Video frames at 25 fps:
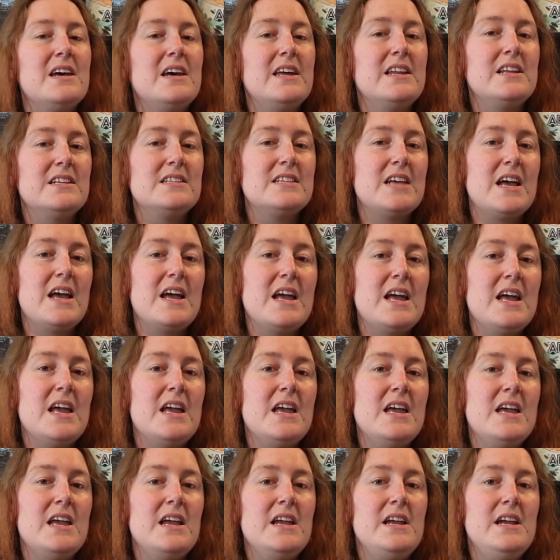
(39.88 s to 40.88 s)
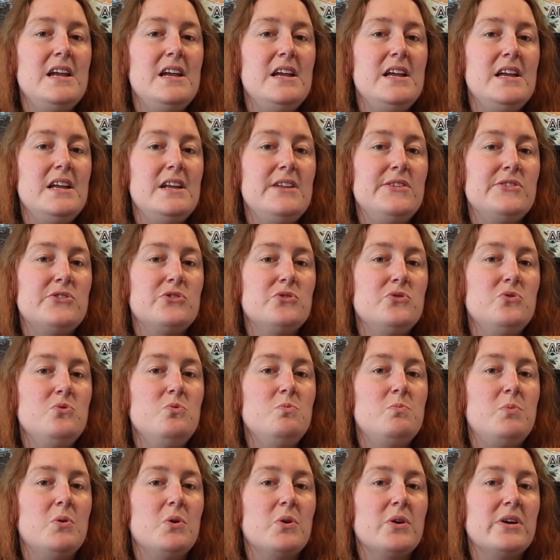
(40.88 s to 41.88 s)
It is a
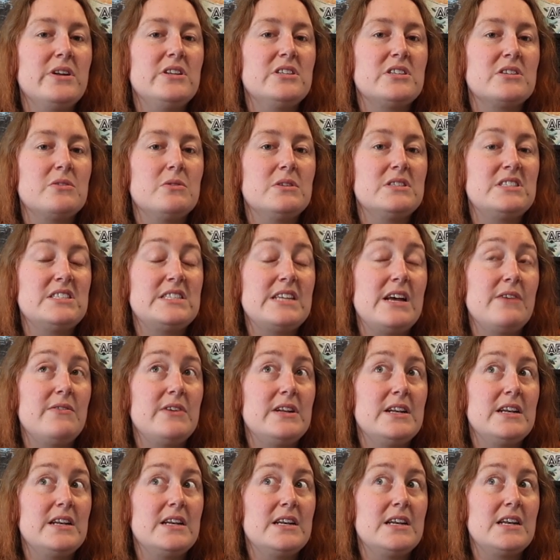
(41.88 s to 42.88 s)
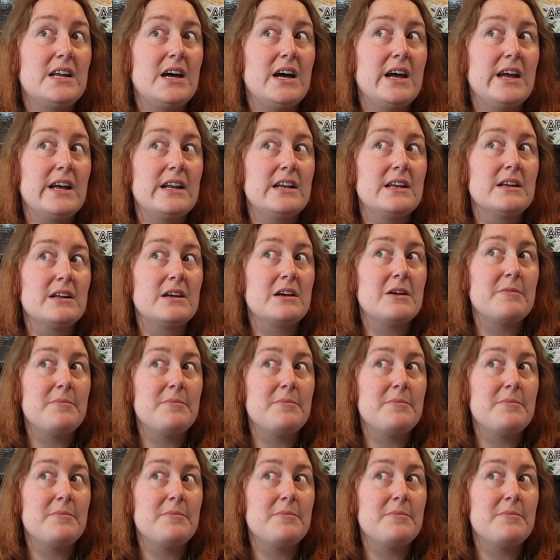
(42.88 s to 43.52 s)
2.79